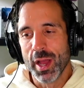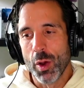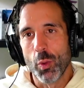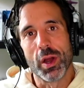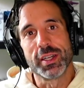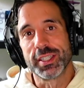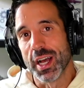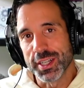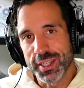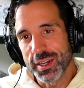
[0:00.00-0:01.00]
where it
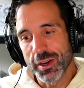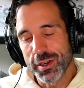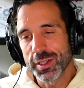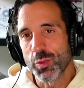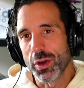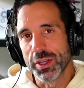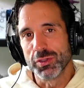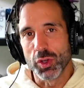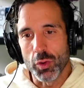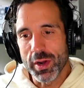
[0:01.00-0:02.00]
doesn't hurt, where you
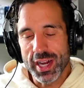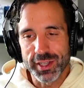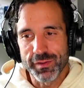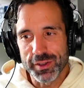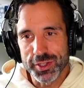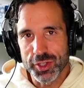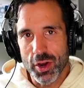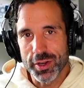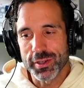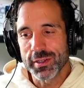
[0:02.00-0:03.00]
don't actually feel
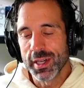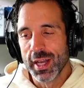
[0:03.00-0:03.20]
struggle,